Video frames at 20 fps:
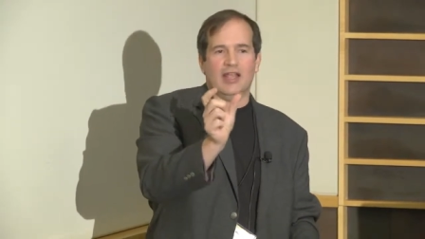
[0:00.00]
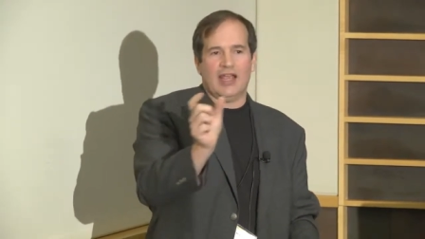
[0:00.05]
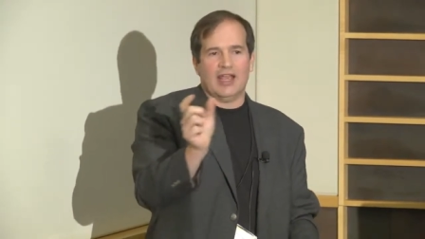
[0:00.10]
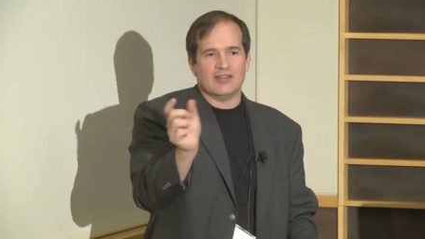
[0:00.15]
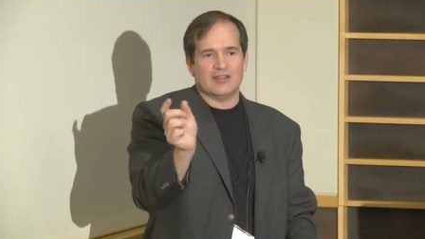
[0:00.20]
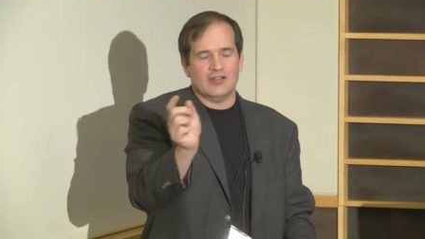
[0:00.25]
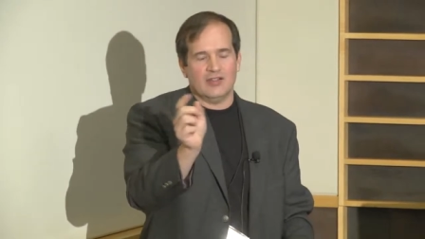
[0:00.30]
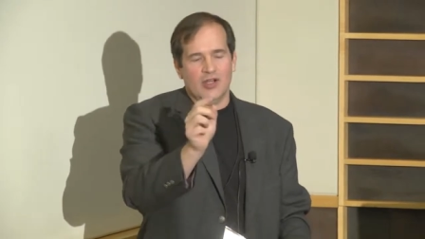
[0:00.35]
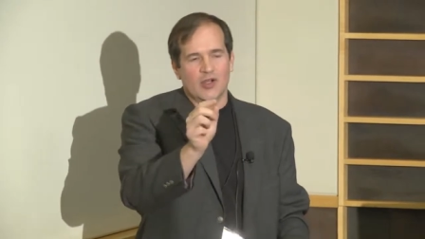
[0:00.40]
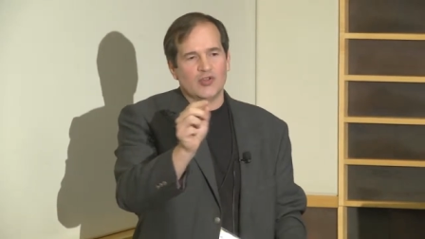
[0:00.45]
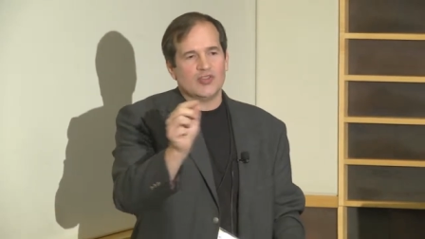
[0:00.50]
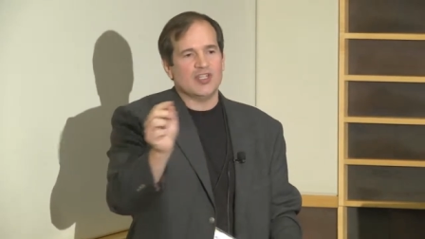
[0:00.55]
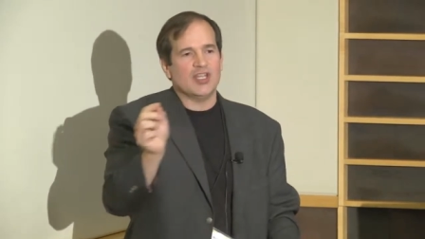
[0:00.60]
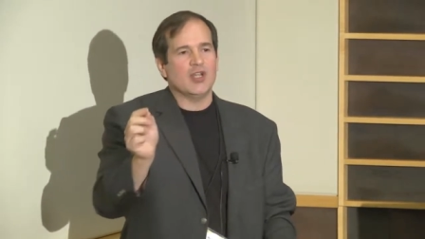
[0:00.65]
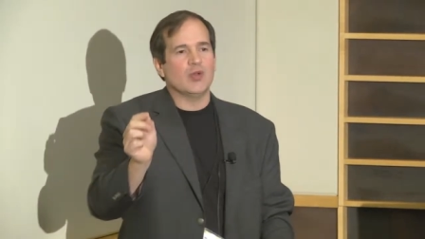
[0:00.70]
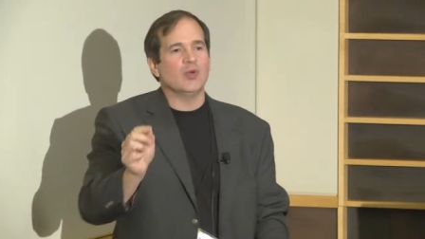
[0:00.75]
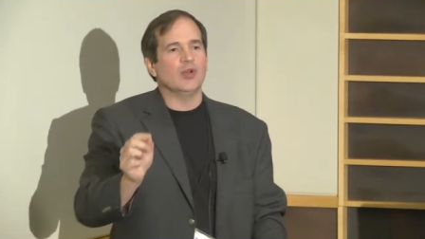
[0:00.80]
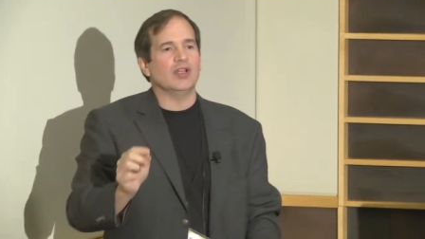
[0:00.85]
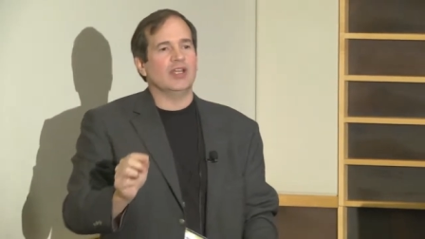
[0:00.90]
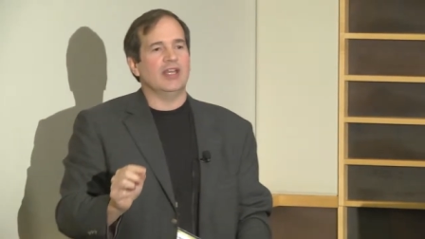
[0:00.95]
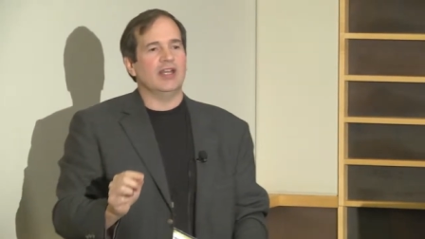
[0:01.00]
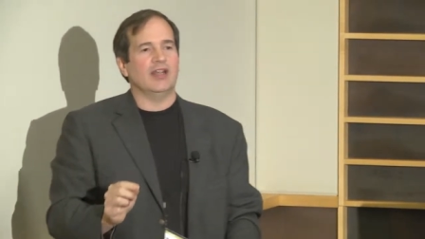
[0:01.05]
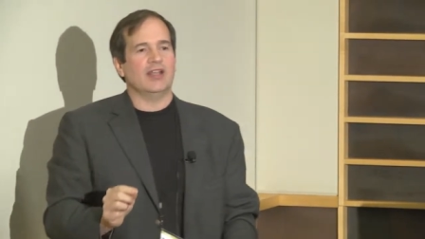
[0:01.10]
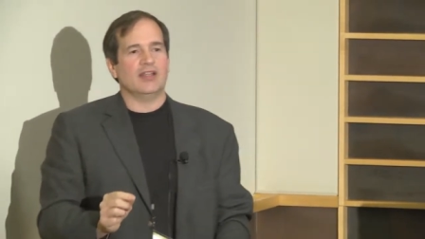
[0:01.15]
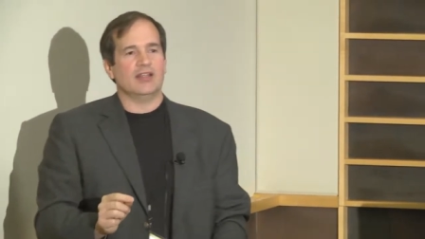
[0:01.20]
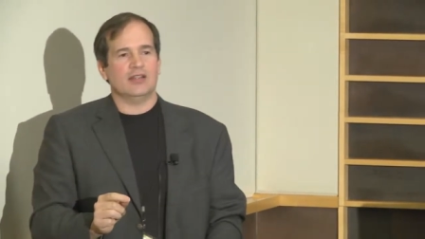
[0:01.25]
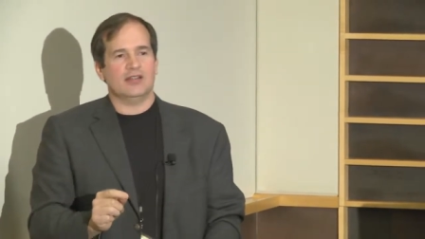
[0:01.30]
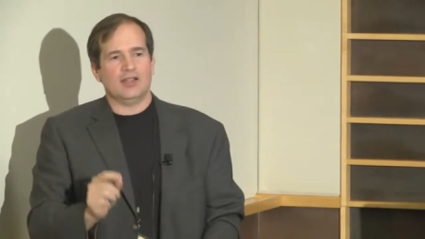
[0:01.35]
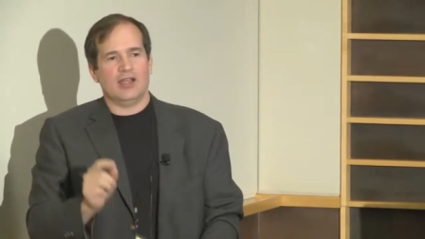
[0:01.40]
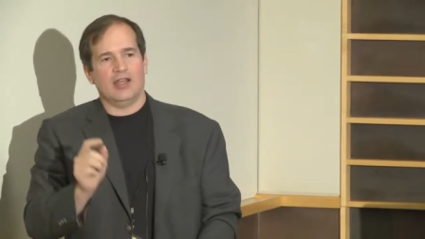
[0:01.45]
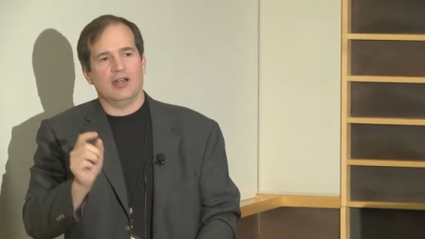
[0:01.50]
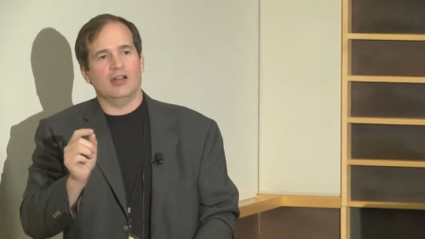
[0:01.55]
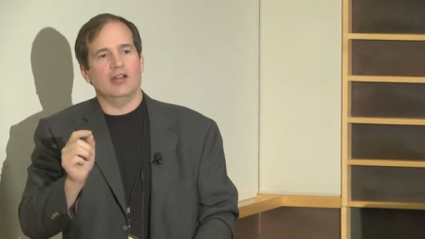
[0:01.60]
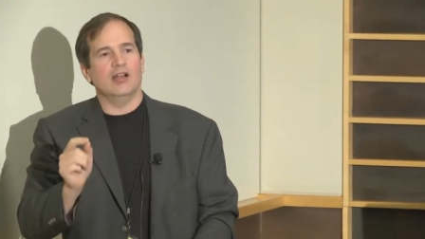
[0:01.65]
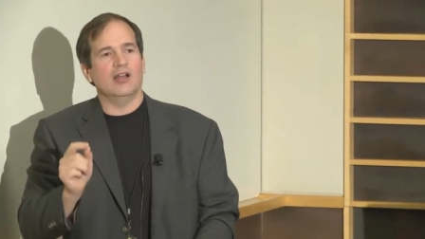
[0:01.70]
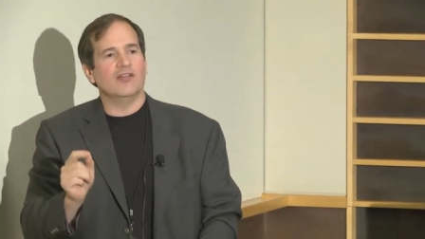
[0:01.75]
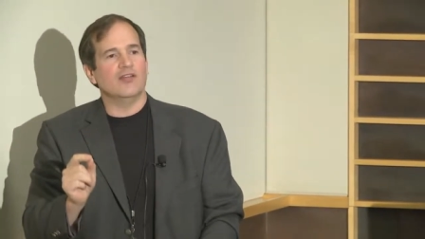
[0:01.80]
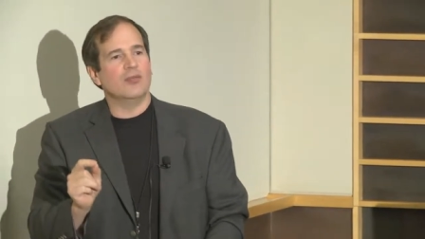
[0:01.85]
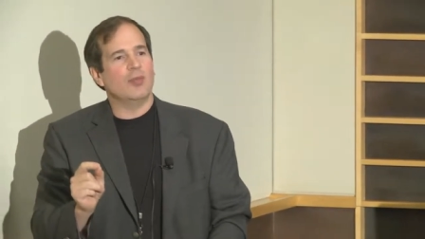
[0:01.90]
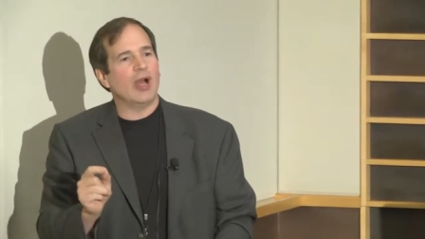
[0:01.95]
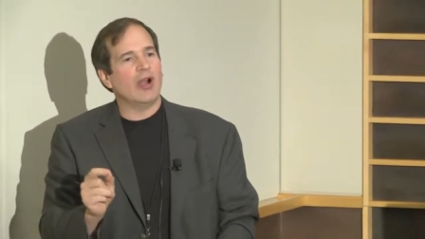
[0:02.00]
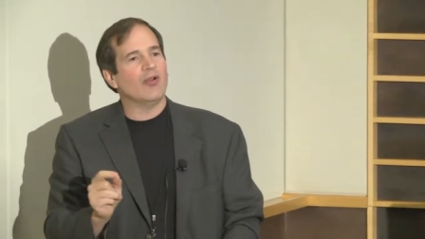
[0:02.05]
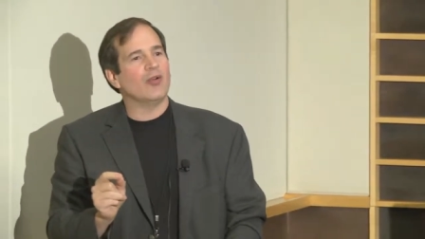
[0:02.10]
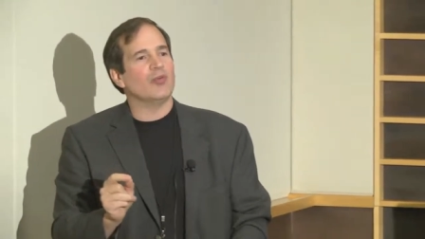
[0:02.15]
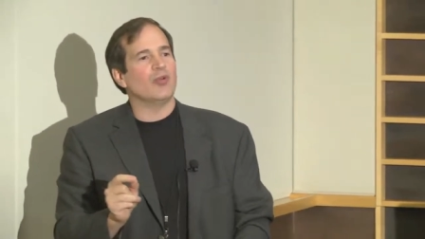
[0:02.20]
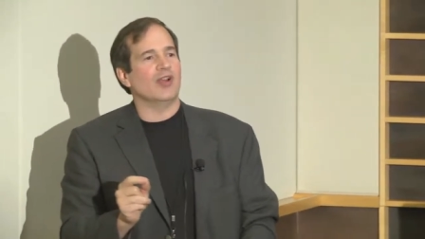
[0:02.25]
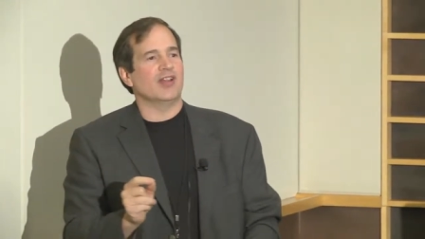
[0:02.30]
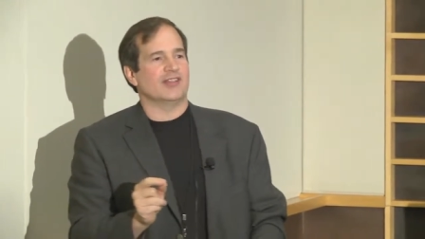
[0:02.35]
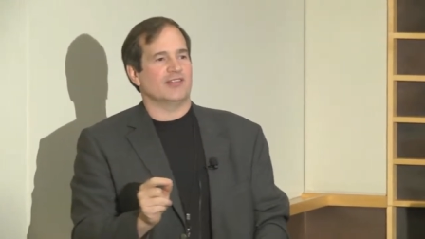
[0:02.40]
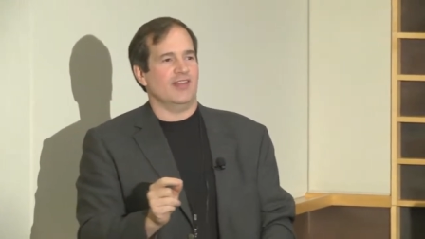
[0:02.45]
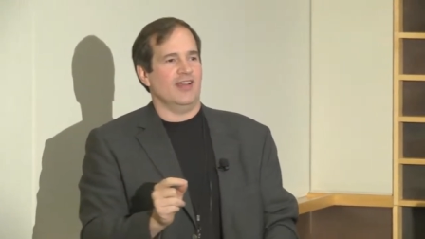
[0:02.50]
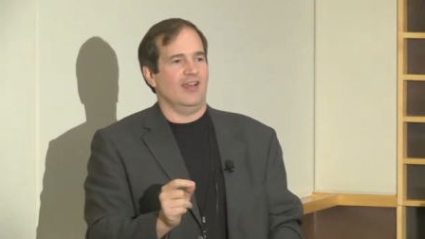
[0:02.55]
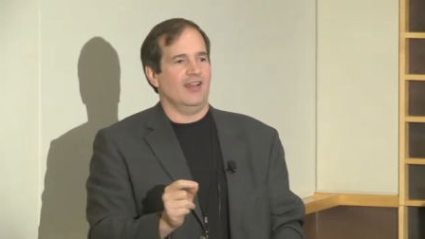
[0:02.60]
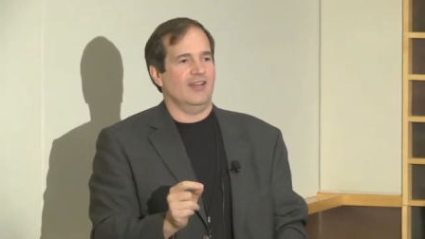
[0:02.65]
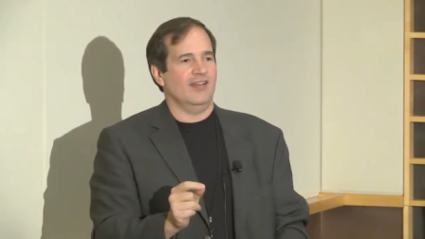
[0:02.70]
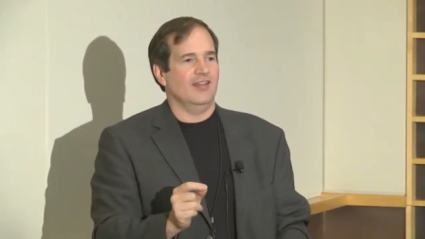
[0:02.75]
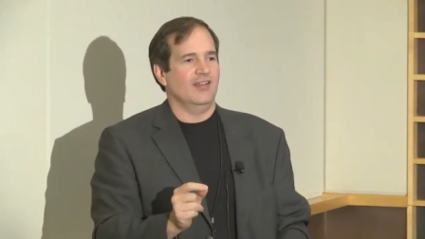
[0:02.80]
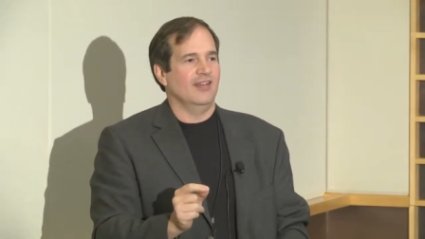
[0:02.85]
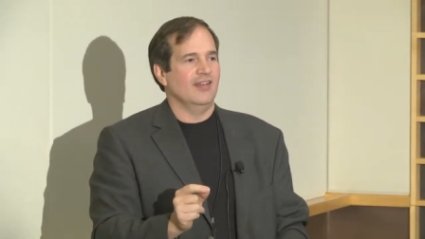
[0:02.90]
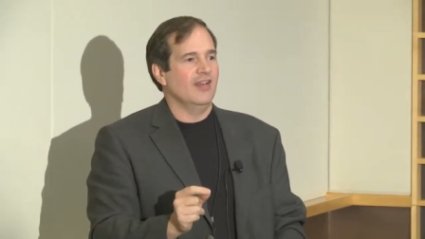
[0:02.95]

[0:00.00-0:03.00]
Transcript: NoSQL in a title of a PowerPoint slide.